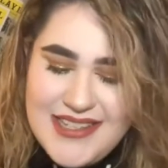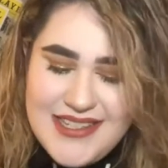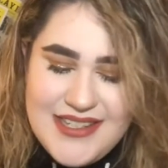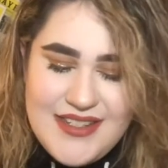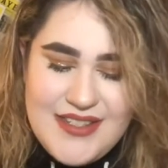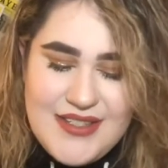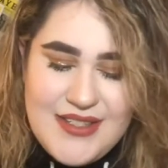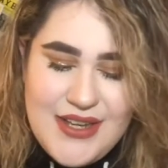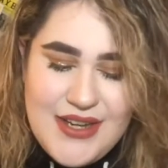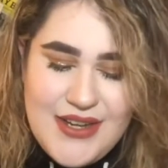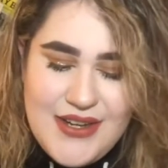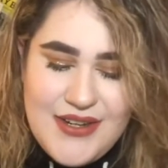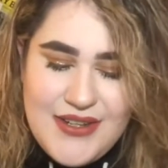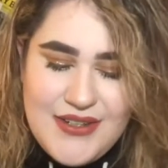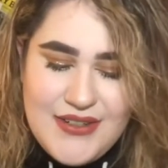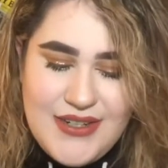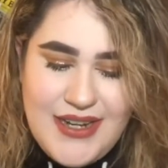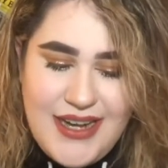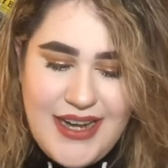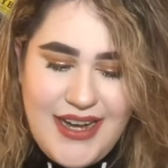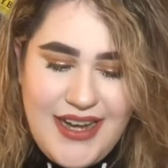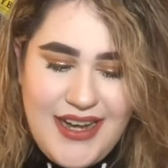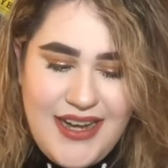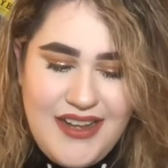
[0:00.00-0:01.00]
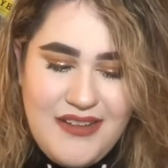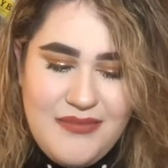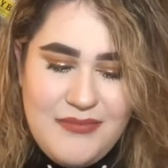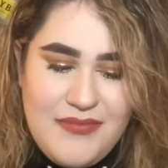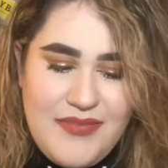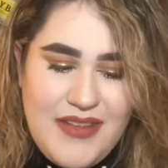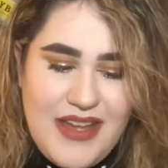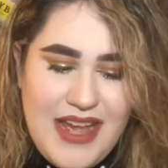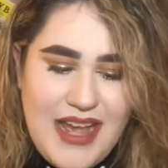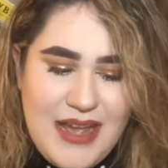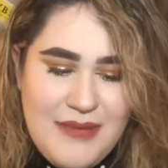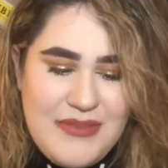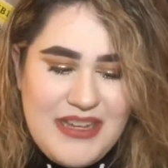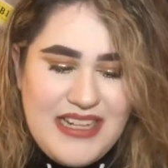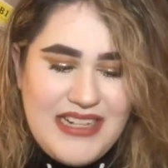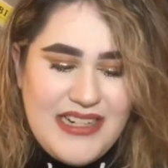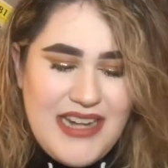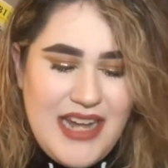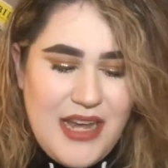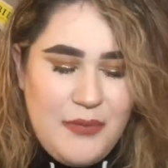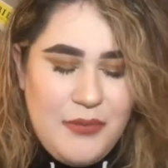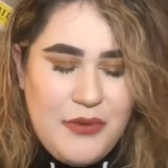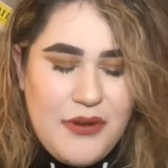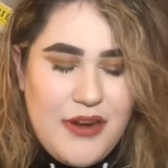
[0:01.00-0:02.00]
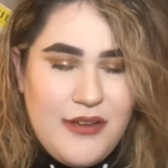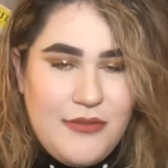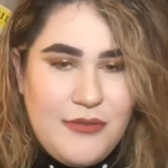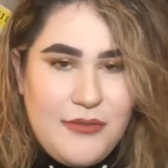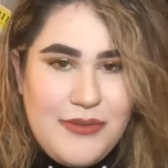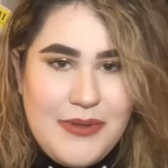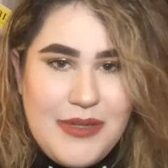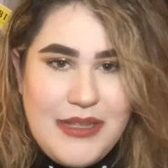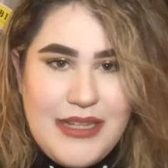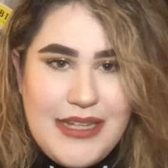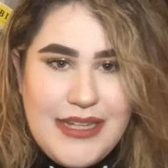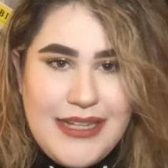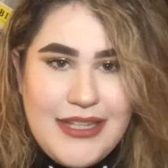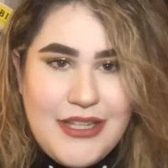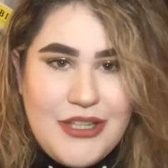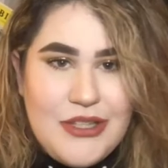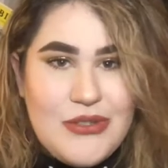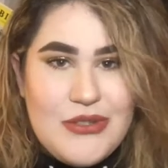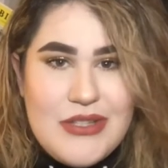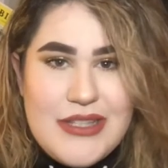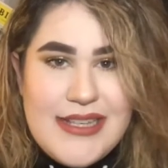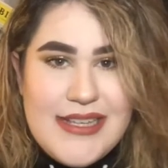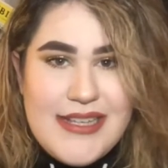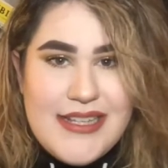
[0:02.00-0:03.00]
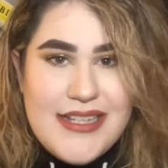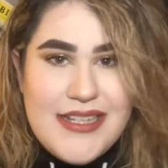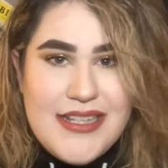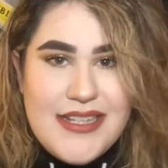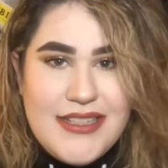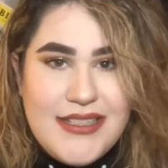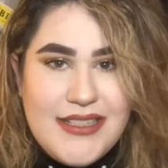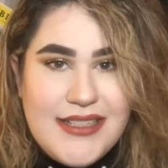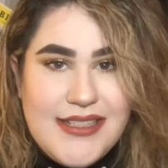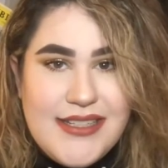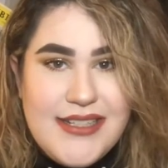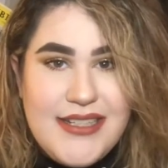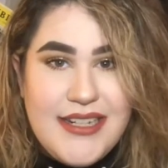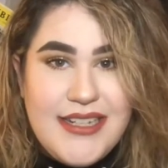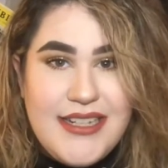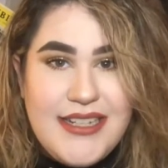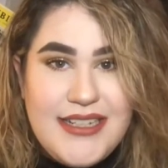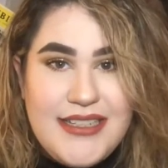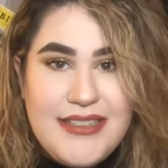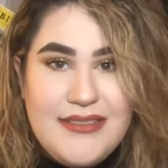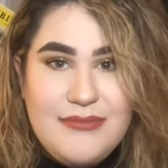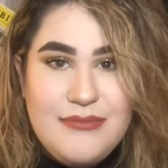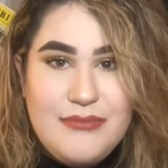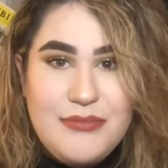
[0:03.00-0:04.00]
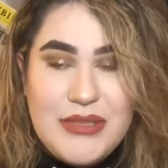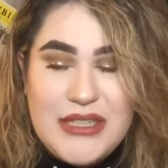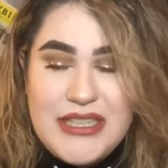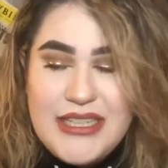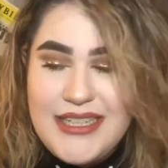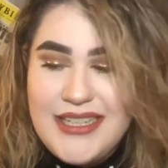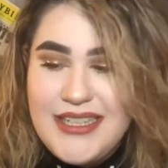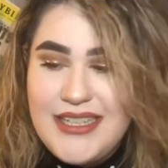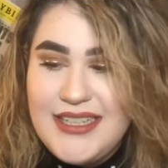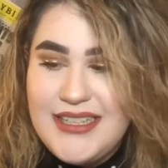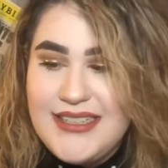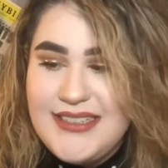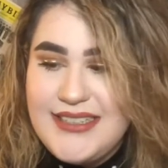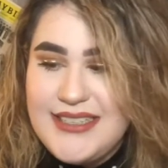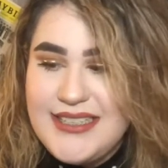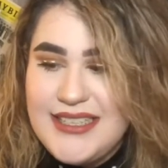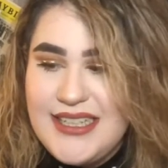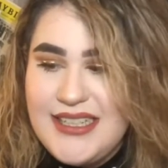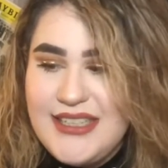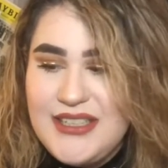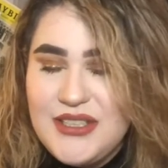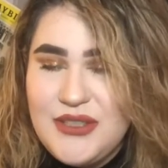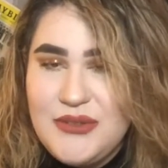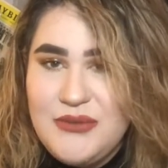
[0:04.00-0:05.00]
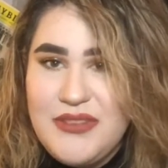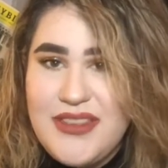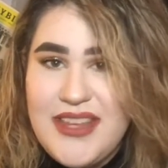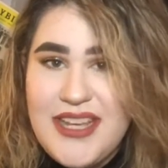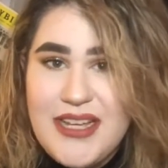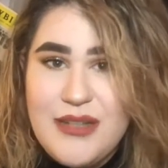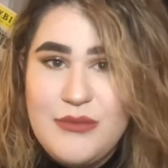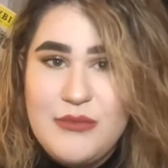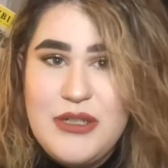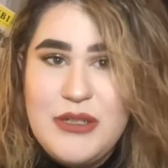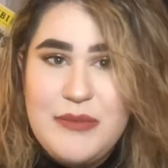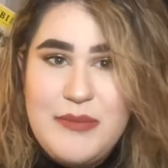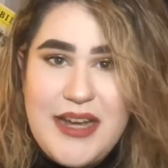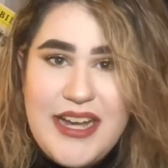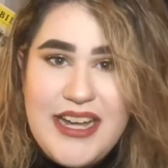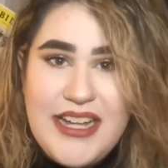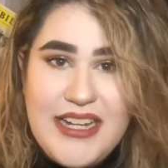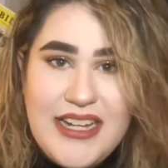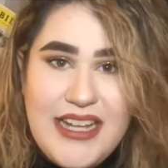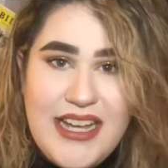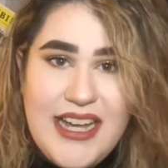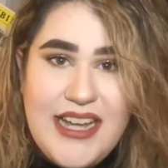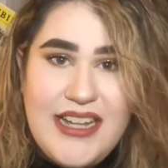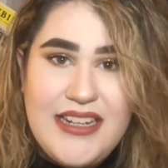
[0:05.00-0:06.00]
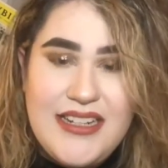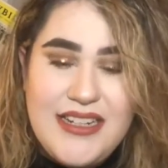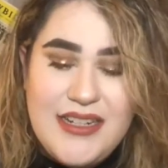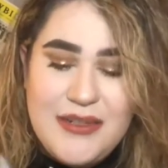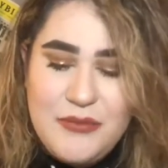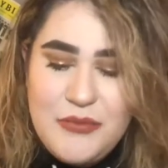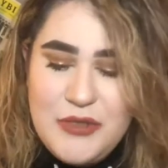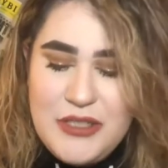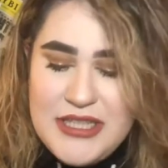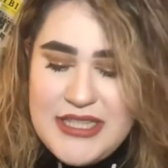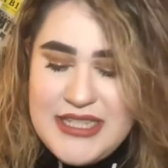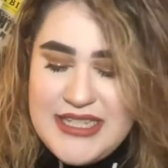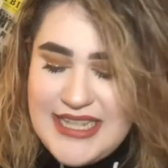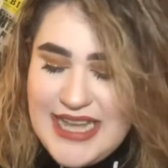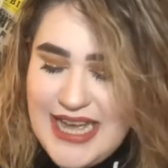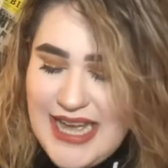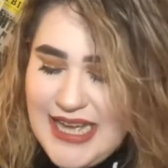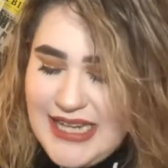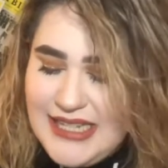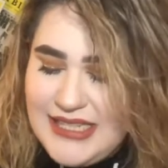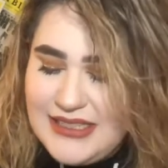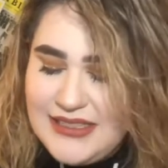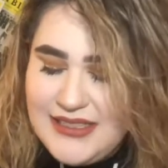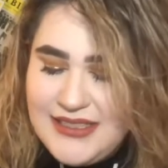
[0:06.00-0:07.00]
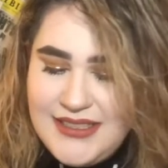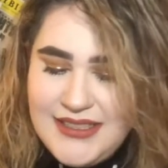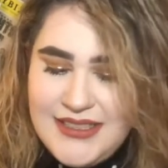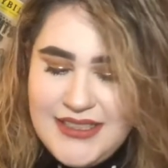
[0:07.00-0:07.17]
So, I mean, I'll probably like use this till it's done, but I don't think I'm gonna buy it again, and I'm really sad.